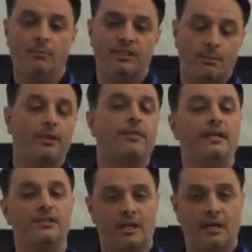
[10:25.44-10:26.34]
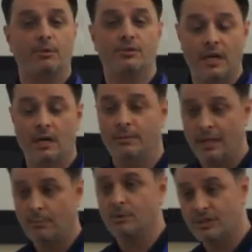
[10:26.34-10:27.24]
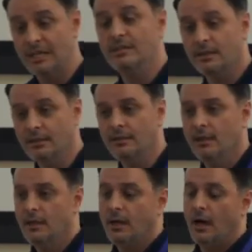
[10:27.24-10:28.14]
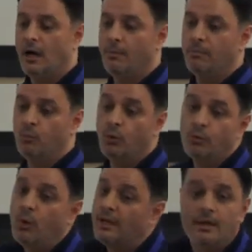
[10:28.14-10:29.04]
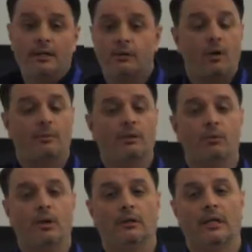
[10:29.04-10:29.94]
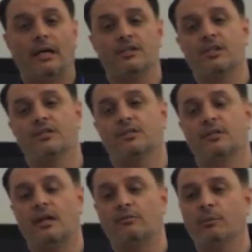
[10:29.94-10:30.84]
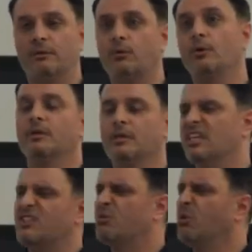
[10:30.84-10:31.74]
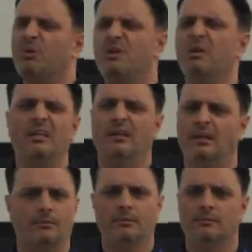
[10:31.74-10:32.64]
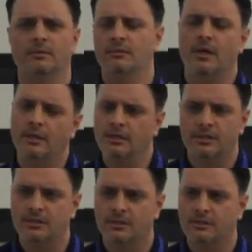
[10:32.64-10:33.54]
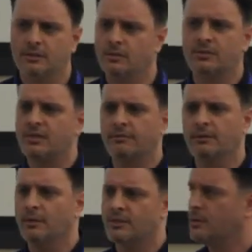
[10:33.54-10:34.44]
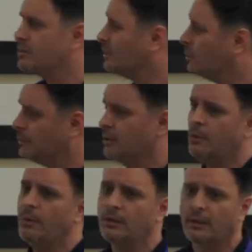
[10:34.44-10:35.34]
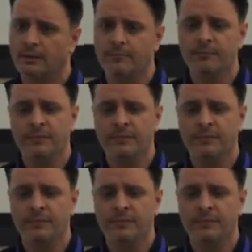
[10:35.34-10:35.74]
Some of the things that I presented went down incredibly well. Like I said to the government, they said, well, what do you mean, like, not easy to do stuff in Greece? And I was like, well, you know what, like,